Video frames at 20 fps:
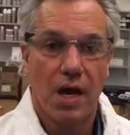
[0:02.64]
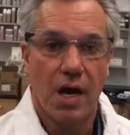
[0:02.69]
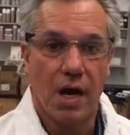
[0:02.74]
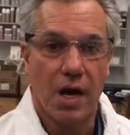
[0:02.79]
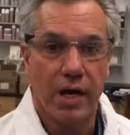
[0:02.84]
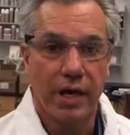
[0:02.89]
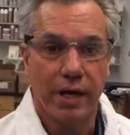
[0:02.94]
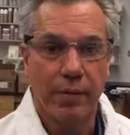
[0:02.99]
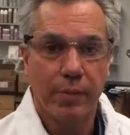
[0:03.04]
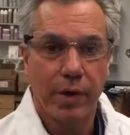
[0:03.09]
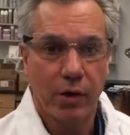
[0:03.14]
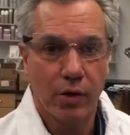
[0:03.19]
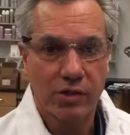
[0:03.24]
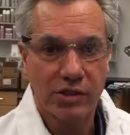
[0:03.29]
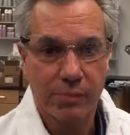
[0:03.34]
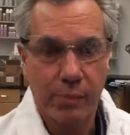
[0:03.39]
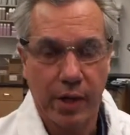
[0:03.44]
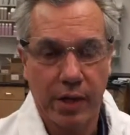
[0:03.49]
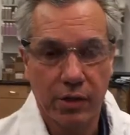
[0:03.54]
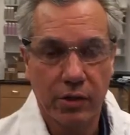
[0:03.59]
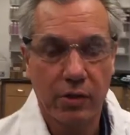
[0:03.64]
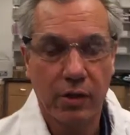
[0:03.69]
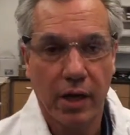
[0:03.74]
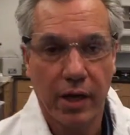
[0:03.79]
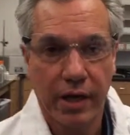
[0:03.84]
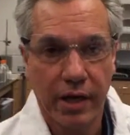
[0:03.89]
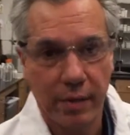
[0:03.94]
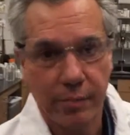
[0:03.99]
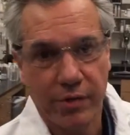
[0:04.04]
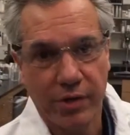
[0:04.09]
Hi, I'm Eric Spangler. I
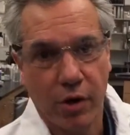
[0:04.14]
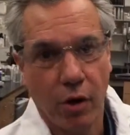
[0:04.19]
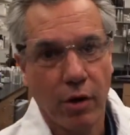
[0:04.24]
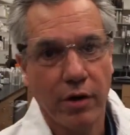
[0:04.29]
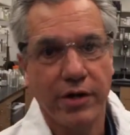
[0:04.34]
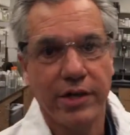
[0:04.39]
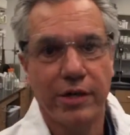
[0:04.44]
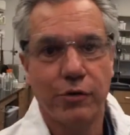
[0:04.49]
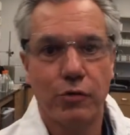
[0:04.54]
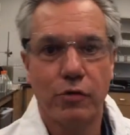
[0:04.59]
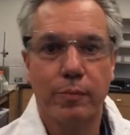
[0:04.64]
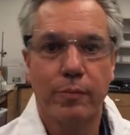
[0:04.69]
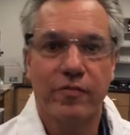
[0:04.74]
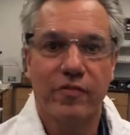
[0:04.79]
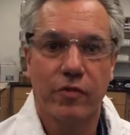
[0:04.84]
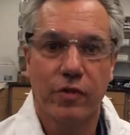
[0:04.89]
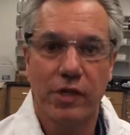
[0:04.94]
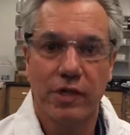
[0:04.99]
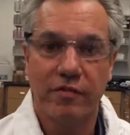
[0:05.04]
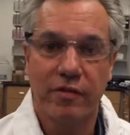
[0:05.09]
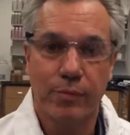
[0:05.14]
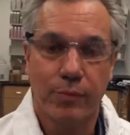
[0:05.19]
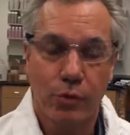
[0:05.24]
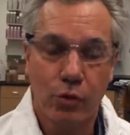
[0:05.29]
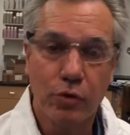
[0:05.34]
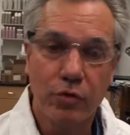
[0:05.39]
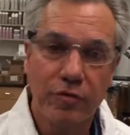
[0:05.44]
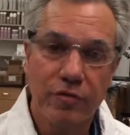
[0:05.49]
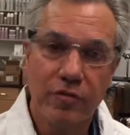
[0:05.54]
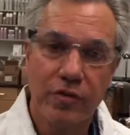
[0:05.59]
head up the R&D group for Living
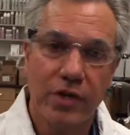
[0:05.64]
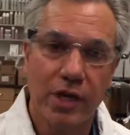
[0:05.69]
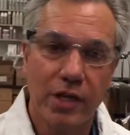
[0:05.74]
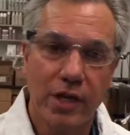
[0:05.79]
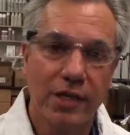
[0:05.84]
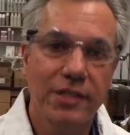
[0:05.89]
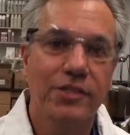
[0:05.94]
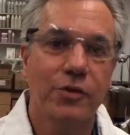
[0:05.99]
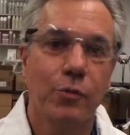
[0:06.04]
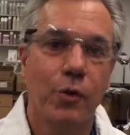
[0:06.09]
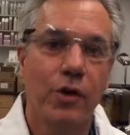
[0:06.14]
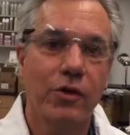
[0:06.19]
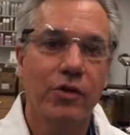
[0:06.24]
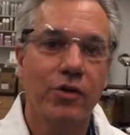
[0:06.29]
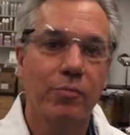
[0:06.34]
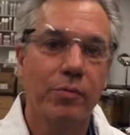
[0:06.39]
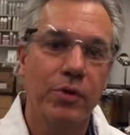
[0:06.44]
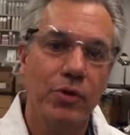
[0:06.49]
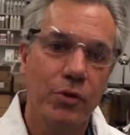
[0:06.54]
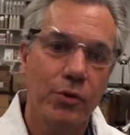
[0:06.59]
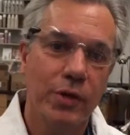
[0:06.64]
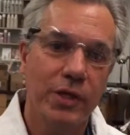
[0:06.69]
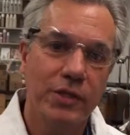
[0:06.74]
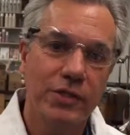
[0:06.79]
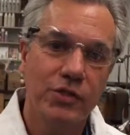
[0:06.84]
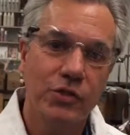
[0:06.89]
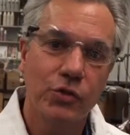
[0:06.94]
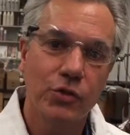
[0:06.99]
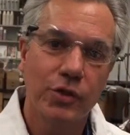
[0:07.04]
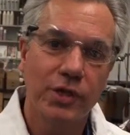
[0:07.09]
Proof, and I'd like to welcome you
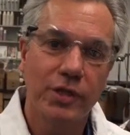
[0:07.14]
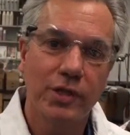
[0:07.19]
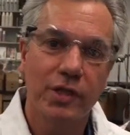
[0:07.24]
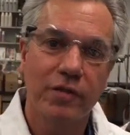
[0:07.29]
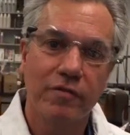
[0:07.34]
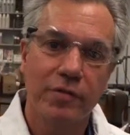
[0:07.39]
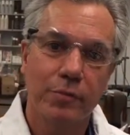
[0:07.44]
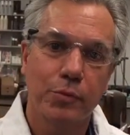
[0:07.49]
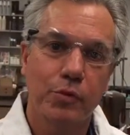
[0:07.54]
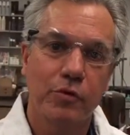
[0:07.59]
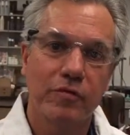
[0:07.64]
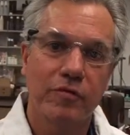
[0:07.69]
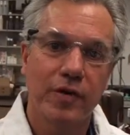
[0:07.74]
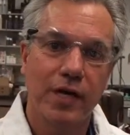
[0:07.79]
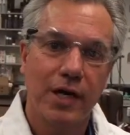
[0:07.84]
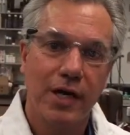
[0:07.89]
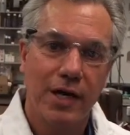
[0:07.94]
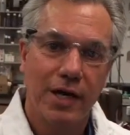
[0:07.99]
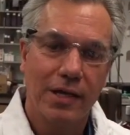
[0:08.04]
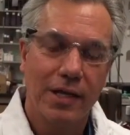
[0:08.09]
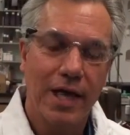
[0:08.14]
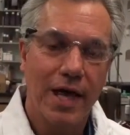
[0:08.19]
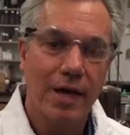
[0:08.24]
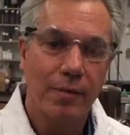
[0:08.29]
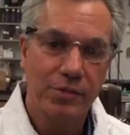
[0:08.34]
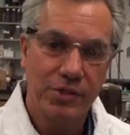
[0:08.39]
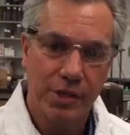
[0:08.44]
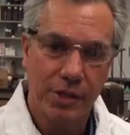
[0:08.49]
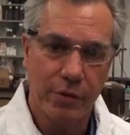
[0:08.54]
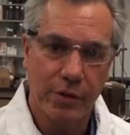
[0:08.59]
into the Living Proof
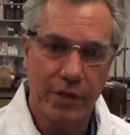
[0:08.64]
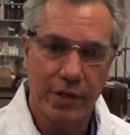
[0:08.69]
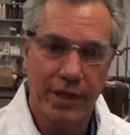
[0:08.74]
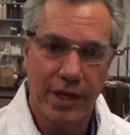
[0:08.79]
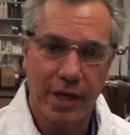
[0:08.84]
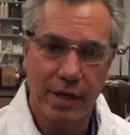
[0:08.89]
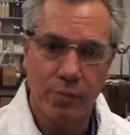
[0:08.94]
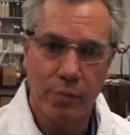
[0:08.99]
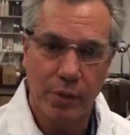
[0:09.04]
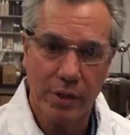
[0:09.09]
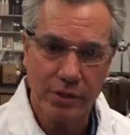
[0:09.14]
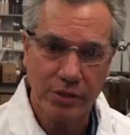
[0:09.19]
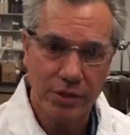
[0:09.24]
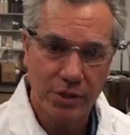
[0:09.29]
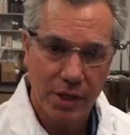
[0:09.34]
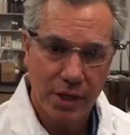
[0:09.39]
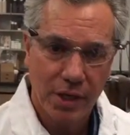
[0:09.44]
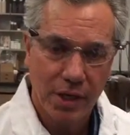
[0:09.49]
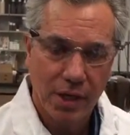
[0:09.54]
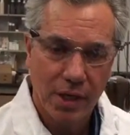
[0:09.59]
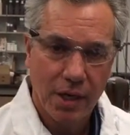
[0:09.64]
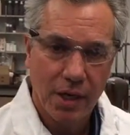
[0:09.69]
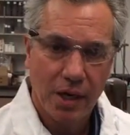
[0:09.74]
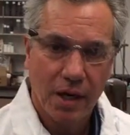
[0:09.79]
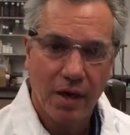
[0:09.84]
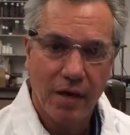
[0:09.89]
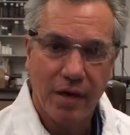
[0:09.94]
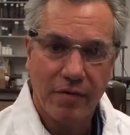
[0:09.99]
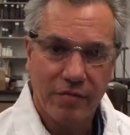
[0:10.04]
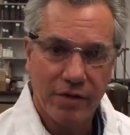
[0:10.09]
labs here in Cambridge.
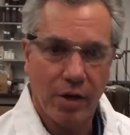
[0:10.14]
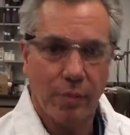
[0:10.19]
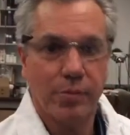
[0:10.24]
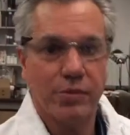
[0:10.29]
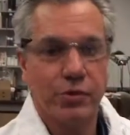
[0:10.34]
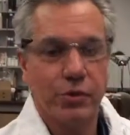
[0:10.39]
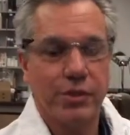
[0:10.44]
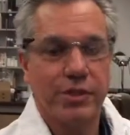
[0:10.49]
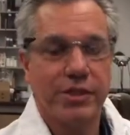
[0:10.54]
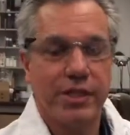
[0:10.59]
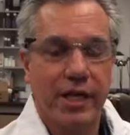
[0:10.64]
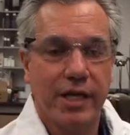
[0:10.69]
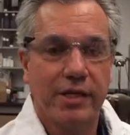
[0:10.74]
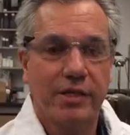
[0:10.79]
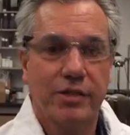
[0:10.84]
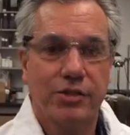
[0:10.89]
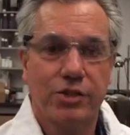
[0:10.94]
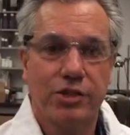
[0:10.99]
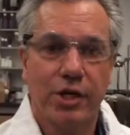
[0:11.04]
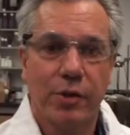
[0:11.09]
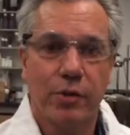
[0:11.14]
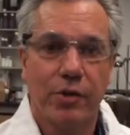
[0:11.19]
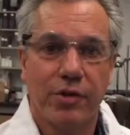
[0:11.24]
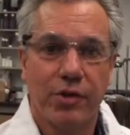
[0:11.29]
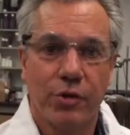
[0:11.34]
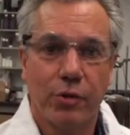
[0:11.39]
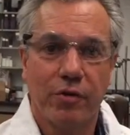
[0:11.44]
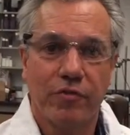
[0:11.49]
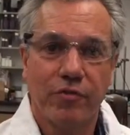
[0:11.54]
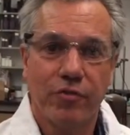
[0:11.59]
I have the opportunity today to share with
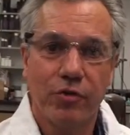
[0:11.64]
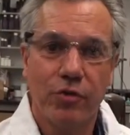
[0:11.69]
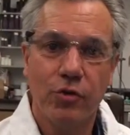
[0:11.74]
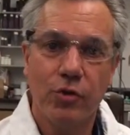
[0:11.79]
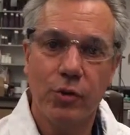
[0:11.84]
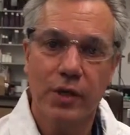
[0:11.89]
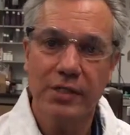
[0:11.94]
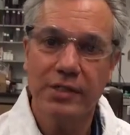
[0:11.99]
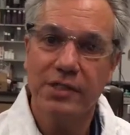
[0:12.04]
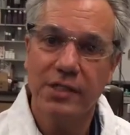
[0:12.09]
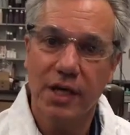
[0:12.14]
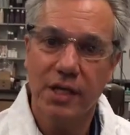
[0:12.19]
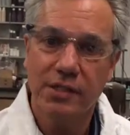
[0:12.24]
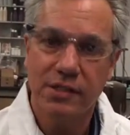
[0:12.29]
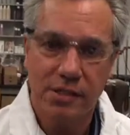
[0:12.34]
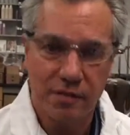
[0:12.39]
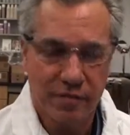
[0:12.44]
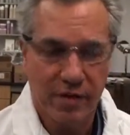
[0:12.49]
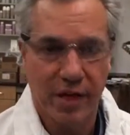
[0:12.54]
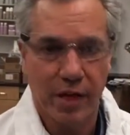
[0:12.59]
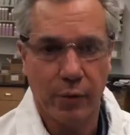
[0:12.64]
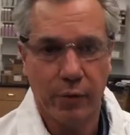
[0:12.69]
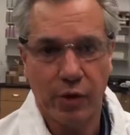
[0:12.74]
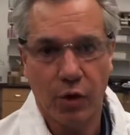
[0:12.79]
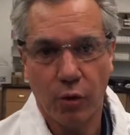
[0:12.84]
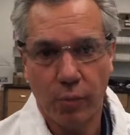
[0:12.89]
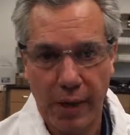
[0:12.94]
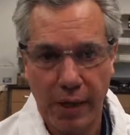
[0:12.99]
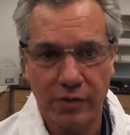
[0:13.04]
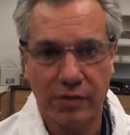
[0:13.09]
you a few insights of how we
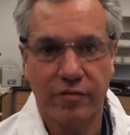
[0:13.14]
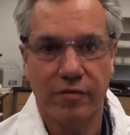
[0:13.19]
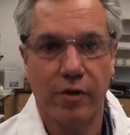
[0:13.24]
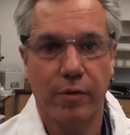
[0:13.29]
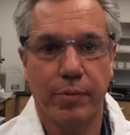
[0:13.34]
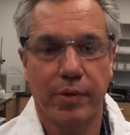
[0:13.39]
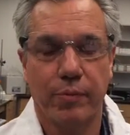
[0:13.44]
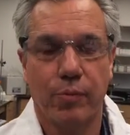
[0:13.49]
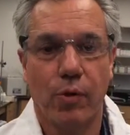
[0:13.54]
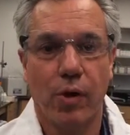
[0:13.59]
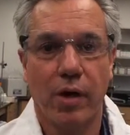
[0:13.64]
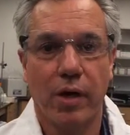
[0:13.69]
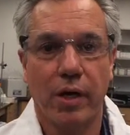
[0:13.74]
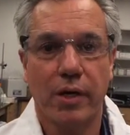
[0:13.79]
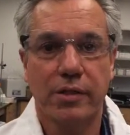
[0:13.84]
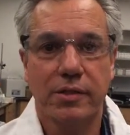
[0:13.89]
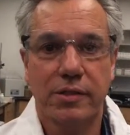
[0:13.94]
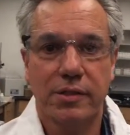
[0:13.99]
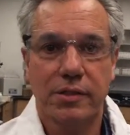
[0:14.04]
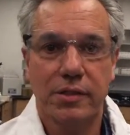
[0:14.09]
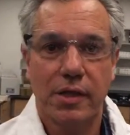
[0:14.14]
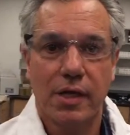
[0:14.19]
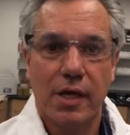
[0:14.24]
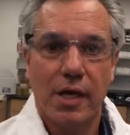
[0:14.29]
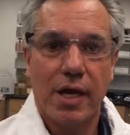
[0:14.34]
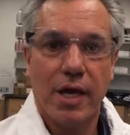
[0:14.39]
go about developing products,